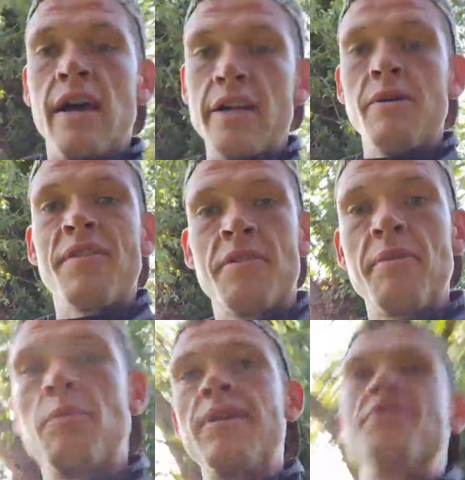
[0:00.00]
and you have to be
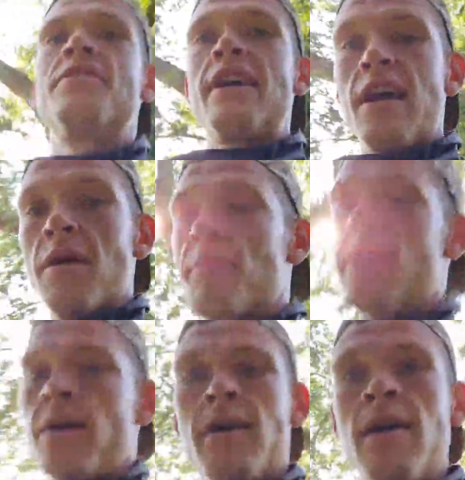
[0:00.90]
willing to get up
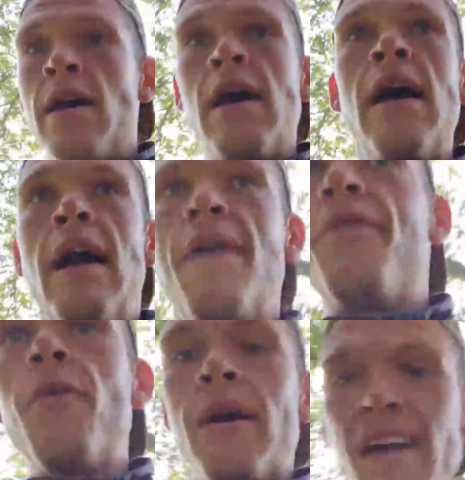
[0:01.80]
and
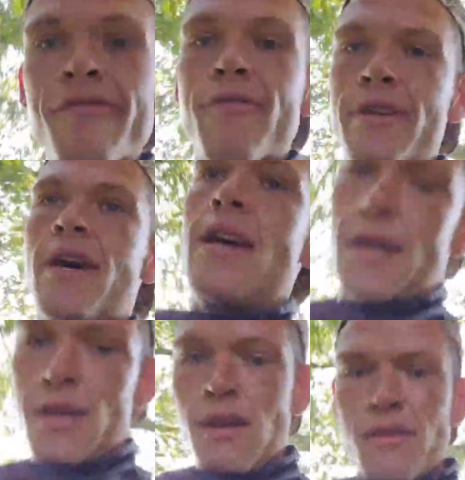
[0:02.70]
do it every day.
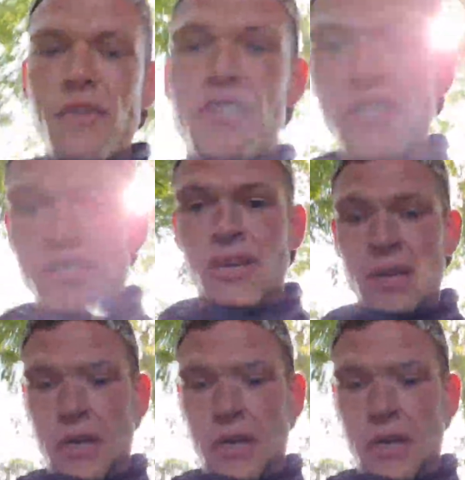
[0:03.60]
Like, this is